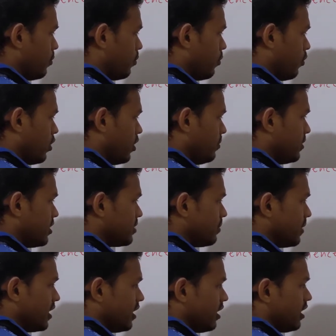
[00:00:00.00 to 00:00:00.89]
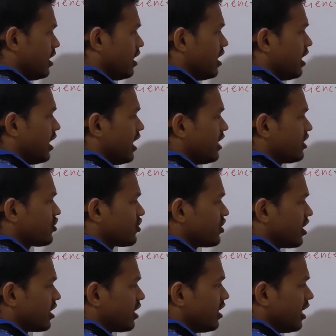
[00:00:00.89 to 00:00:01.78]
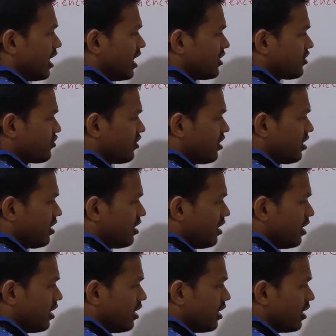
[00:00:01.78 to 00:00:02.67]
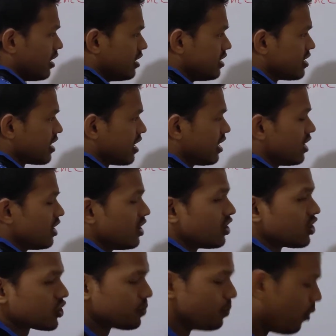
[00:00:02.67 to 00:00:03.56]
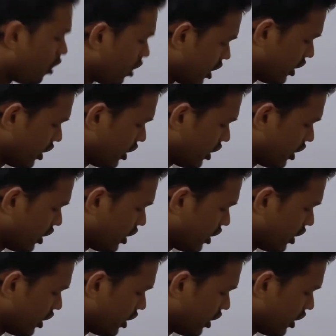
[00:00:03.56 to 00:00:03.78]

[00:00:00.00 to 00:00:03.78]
Poly means many. Ester is a small